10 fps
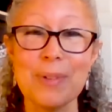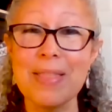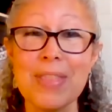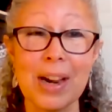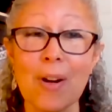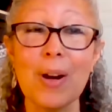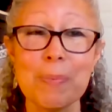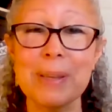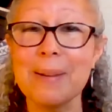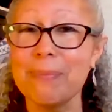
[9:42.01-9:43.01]
when there are
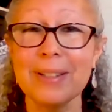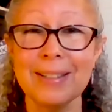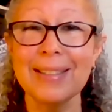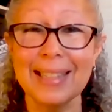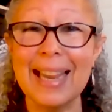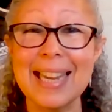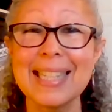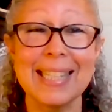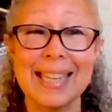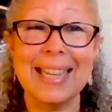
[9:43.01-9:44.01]
people like
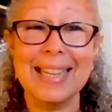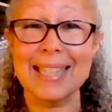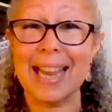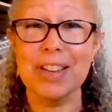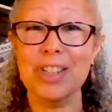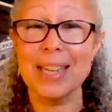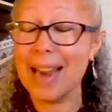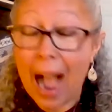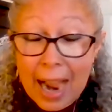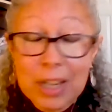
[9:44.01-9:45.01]
seeking attention,
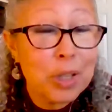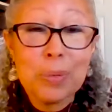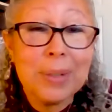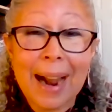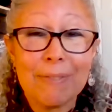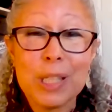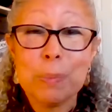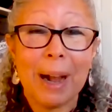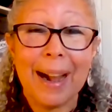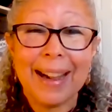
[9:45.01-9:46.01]
I do not
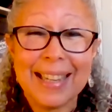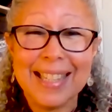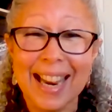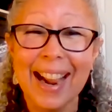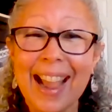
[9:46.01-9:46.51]
respond.